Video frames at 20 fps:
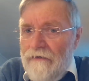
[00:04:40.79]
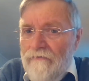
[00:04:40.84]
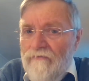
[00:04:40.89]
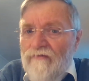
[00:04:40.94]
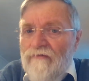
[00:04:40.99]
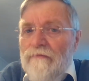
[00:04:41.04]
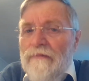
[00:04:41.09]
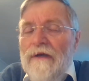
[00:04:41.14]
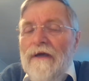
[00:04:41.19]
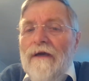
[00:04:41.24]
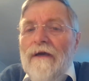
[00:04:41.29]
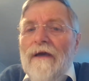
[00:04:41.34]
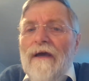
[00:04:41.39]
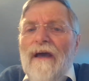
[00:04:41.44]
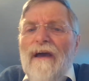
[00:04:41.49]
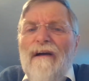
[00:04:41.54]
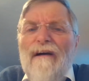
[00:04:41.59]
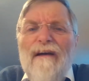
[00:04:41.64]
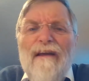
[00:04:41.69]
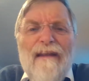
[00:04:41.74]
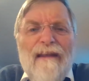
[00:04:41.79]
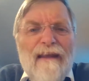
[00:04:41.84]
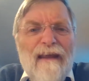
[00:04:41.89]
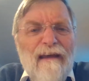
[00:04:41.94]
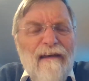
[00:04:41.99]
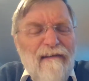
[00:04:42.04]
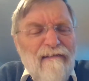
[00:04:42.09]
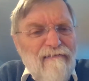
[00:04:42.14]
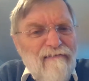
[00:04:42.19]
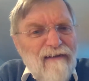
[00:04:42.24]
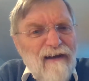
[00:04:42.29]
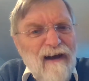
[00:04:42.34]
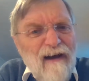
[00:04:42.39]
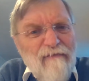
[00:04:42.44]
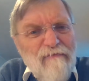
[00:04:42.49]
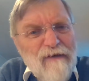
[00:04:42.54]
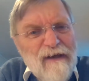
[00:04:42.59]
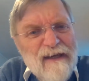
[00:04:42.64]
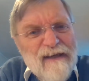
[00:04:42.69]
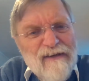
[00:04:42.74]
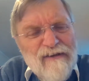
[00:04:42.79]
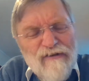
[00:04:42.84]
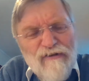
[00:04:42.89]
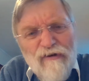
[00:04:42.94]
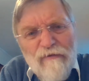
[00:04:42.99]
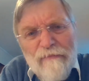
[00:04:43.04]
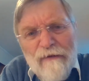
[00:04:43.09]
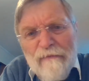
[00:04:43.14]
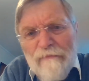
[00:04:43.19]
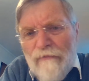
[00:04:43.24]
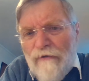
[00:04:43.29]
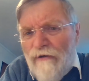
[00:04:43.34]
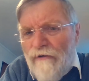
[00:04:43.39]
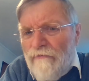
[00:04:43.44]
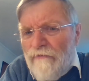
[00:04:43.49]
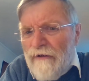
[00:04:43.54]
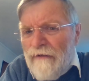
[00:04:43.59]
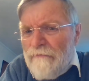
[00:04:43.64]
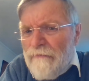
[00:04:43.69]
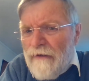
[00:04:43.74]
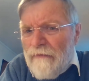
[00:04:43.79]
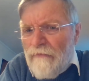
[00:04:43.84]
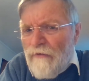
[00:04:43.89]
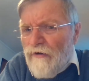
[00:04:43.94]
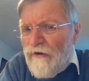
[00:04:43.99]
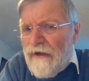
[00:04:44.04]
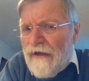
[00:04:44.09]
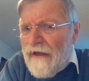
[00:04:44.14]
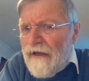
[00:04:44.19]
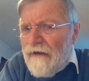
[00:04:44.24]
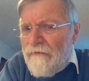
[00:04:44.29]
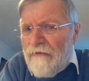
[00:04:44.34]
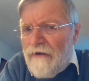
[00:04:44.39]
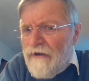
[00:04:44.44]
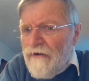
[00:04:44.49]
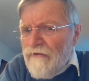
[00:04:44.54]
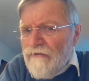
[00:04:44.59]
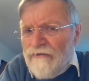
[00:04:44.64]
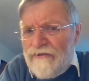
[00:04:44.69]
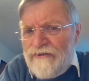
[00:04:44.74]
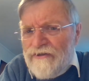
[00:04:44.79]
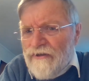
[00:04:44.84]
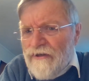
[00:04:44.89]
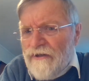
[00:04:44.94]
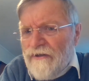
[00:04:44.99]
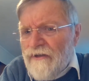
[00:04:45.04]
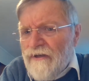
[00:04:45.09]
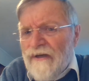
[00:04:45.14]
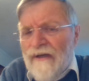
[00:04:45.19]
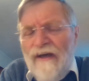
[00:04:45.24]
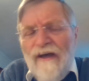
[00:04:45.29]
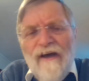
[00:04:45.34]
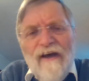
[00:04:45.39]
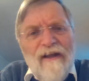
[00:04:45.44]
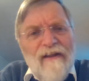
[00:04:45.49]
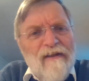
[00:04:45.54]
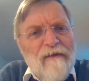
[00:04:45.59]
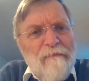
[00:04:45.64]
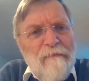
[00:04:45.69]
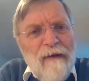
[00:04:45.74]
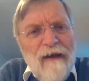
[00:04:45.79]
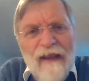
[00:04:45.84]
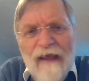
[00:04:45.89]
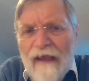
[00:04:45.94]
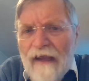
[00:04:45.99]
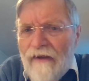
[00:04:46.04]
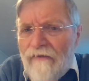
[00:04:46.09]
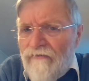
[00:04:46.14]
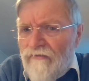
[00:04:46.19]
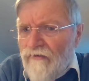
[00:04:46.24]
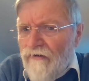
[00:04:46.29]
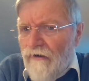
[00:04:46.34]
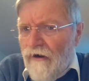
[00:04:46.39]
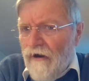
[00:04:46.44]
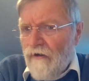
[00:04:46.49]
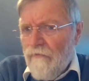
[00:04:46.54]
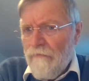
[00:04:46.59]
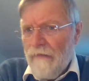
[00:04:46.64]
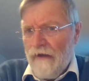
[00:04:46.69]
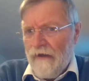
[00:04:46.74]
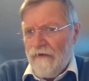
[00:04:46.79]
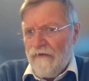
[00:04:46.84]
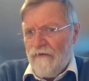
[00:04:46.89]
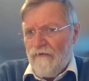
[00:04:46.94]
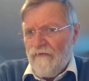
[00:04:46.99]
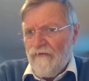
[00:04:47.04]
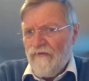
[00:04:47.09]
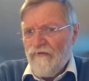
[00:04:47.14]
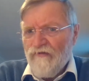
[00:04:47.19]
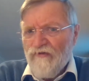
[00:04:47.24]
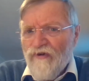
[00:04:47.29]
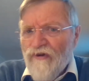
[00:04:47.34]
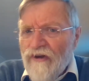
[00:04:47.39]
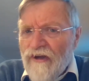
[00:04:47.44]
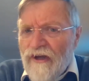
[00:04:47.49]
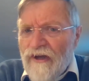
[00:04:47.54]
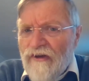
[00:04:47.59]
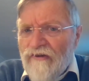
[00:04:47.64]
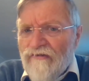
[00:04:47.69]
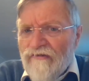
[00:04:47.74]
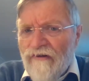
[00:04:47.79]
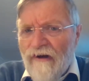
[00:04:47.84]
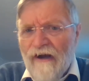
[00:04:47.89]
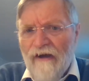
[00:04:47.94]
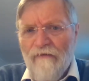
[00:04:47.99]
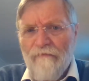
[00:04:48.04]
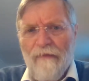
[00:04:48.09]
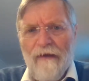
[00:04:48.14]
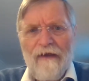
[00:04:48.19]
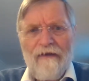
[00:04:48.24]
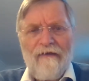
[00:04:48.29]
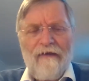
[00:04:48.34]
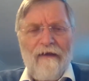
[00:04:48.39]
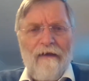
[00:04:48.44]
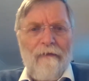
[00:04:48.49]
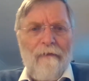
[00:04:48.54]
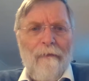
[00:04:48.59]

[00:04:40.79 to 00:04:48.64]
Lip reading: Should be okay. I don't know. We could do a bit more with a bit more carbon dioxide. The plants grow better and the trees grow better.